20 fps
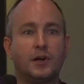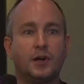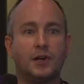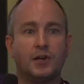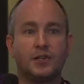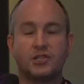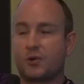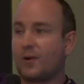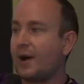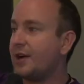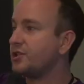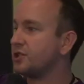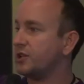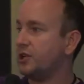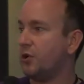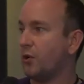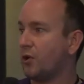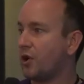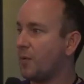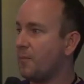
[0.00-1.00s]
So actually
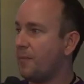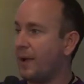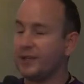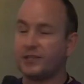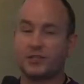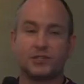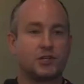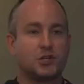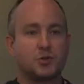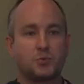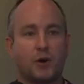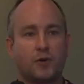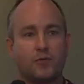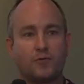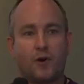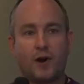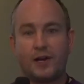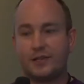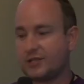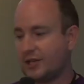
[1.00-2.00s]
your competitors won't
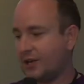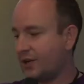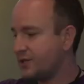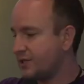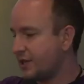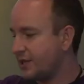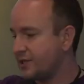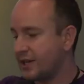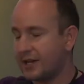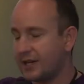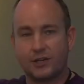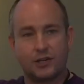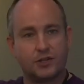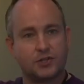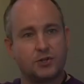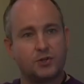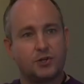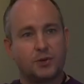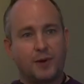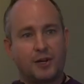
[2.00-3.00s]
write it because they're taking a
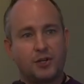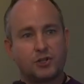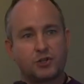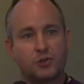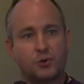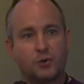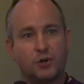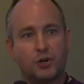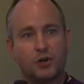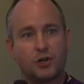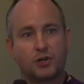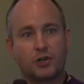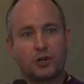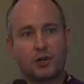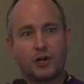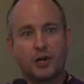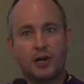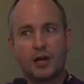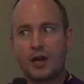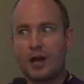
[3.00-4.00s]
two-dimensional look.
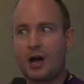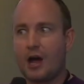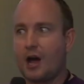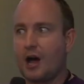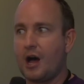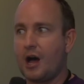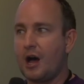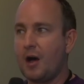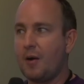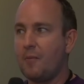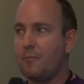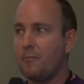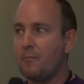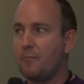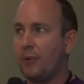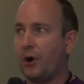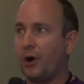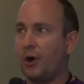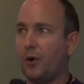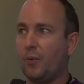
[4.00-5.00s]
Um,
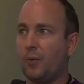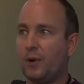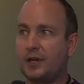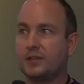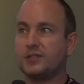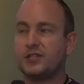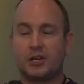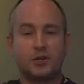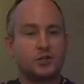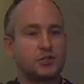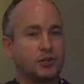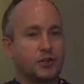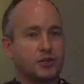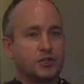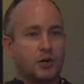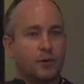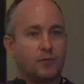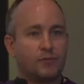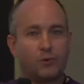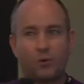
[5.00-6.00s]
but we can tell you it's on the
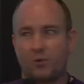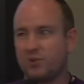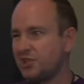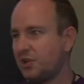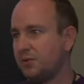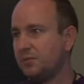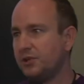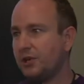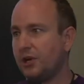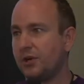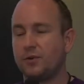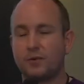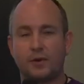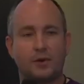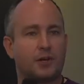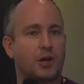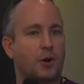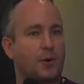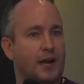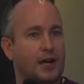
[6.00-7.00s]
top floor, so you know,
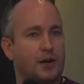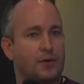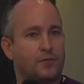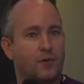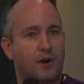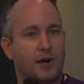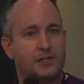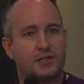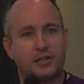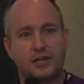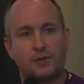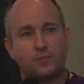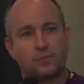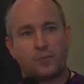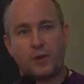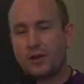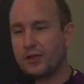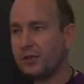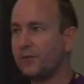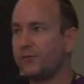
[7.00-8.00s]
go ahead and write it.
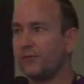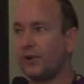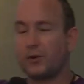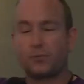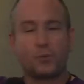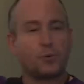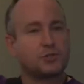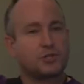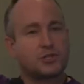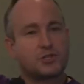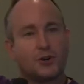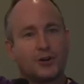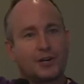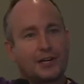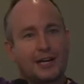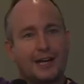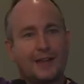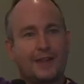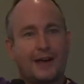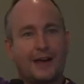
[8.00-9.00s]
The flood water's not going
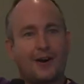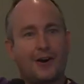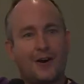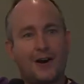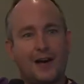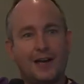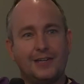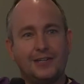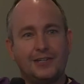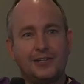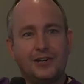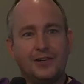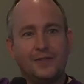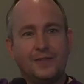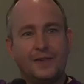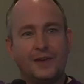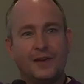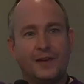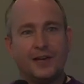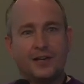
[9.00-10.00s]
to get that high, you know.
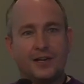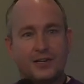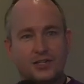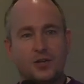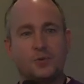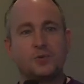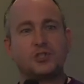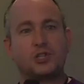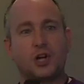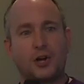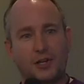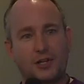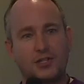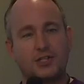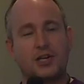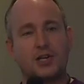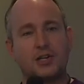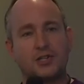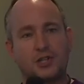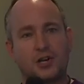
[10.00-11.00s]
So we're starting
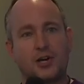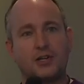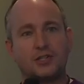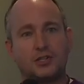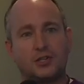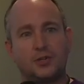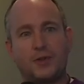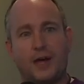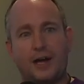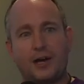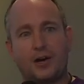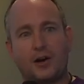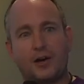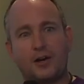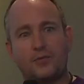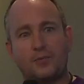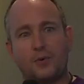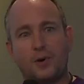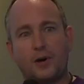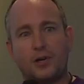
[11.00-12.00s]
to starting to do that kind
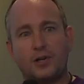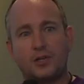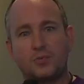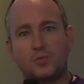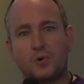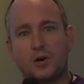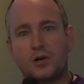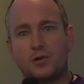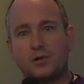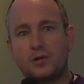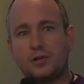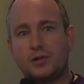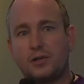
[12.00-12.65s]
of work as well.